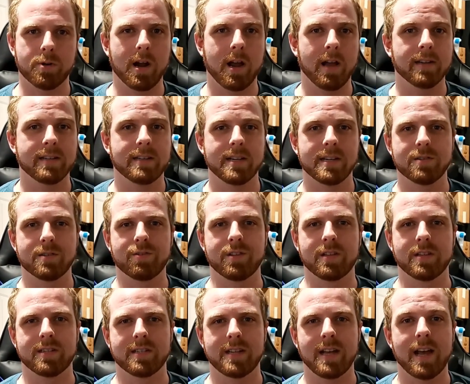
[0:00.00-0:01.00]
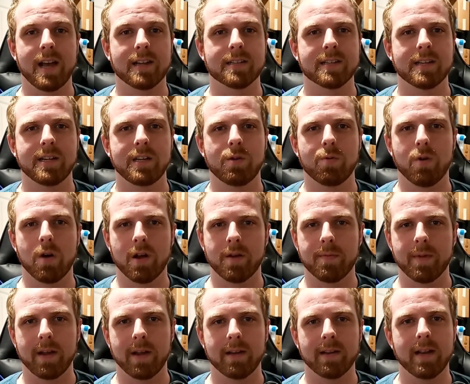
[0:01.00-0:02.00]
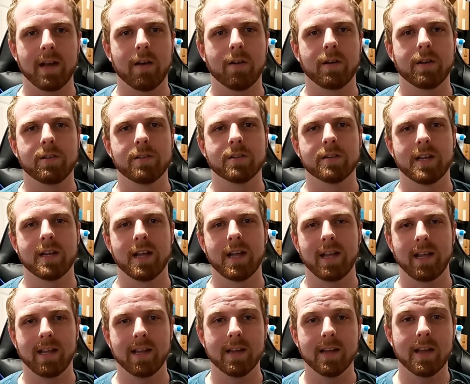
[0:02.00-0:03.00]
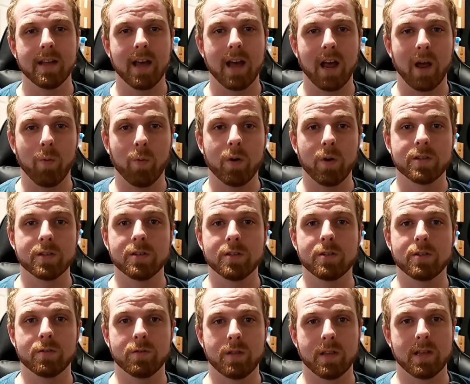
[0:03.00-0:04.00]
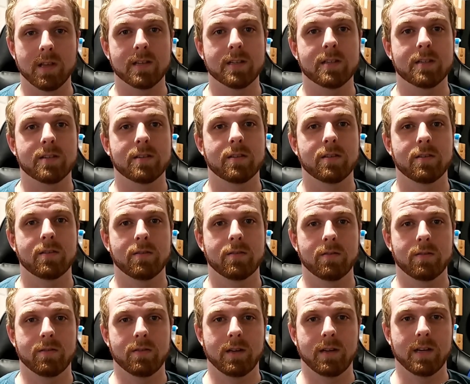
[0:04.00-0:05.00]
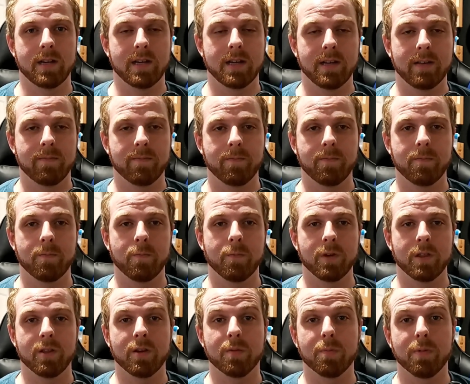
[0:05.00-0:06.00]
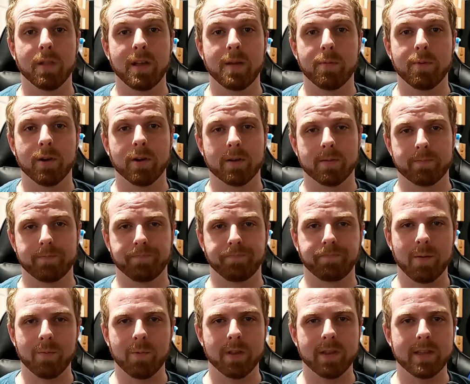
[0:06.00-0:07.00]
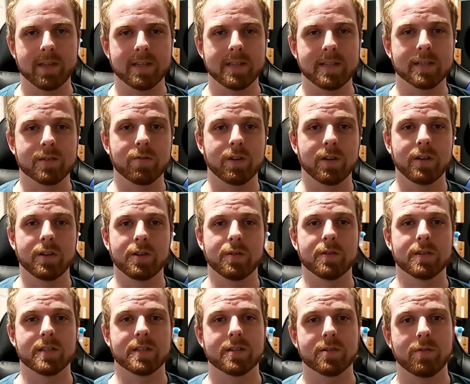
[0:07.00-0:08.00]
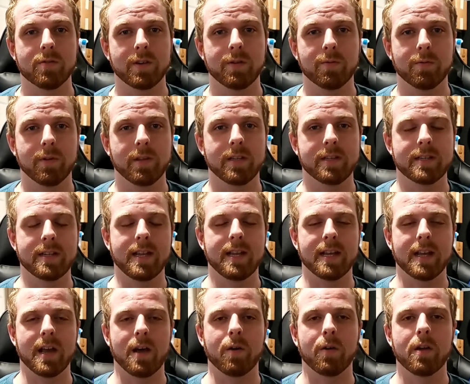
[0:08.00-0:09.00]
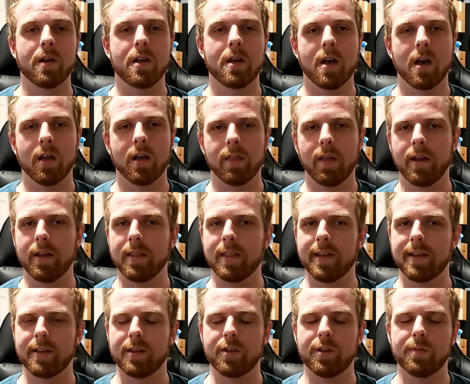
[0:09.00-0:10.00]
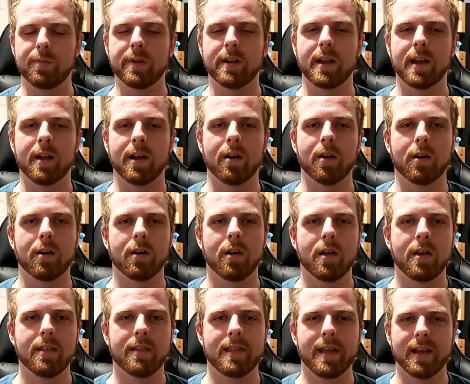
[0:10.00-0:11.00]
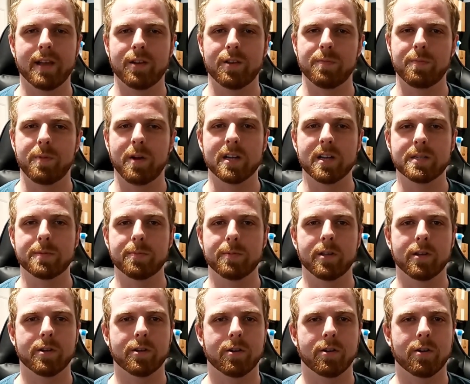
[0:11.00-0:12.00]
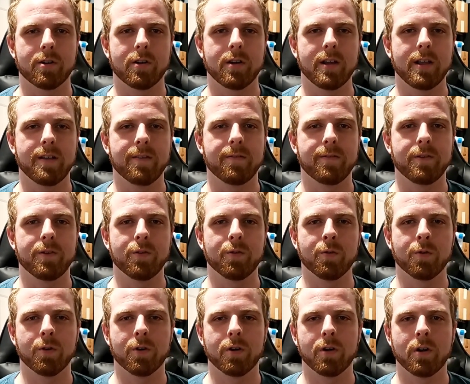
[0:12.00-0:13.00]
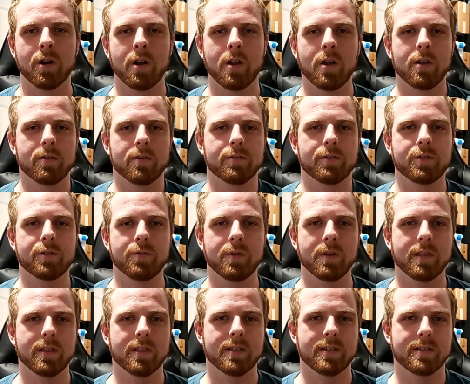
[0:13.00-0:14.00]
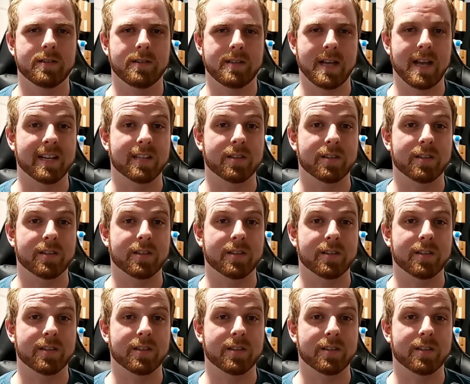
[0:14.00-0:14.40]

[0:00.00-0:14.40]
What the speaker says: process or this task and you automate it out, and you say, hey, I want to do this with your playbook. And what this is going to do is it's going to really take out a lot of that human error that could possibly occur if you're doing this